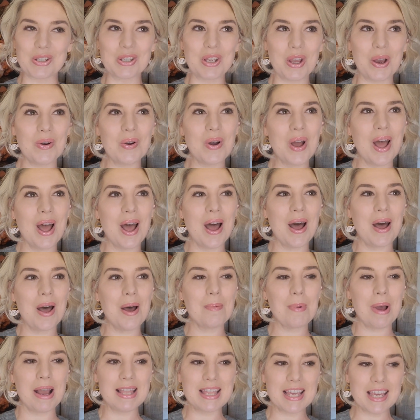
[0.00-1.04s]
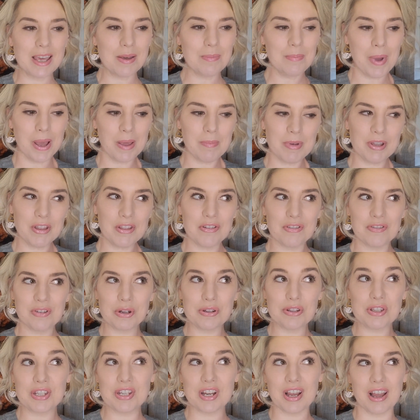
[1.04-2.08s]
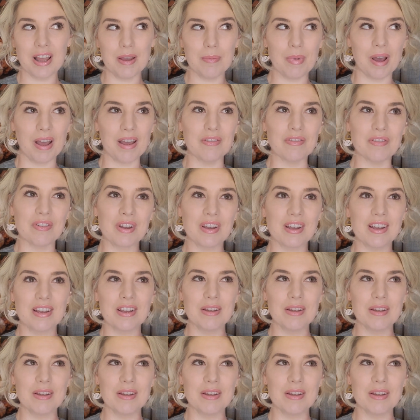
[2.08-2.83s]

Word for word: So um, I think it might be the first time I've